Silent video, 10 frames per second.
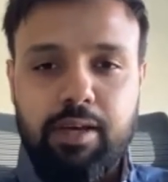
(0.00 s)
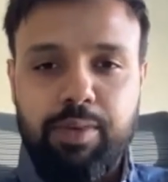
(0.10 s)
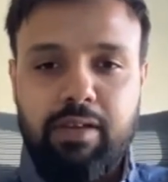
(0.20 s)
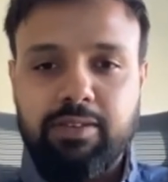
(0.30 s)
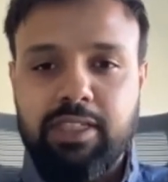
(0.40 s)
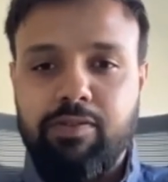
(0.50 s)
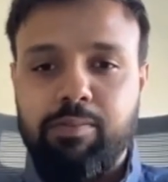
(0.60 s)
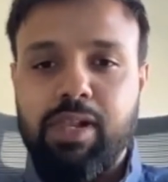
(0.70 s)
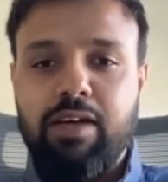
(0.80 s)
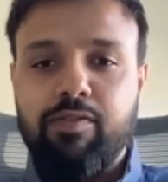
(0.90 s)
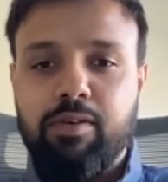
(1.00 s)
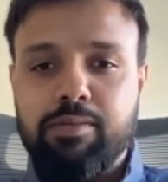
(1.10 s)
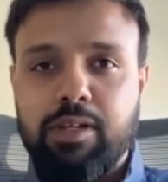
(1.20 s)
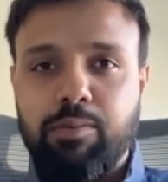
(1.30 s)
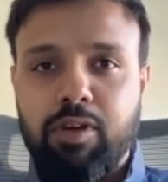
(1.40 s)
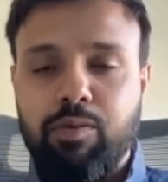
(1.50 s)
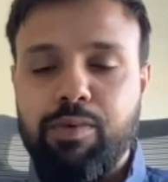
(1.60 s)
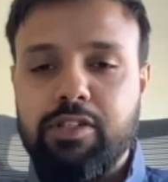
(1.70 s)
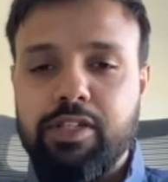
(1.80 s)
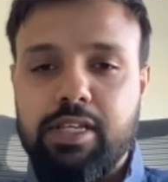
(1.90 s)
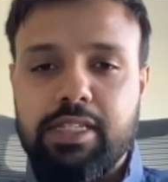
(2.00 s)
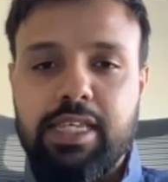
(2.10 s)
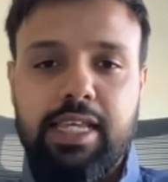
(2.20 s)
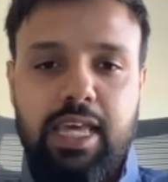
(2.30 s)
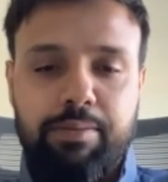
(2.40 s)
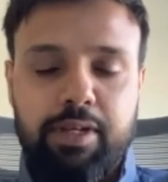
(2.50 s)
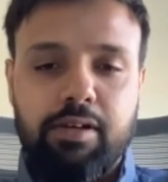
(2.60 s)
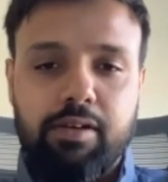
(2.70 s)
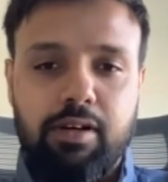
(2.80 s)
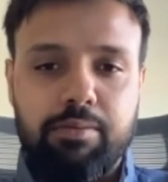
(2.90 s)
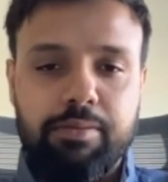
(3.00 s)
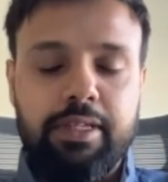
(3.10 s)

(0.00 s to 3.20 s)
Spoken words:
We have several platforms, and one of which is egaming.com.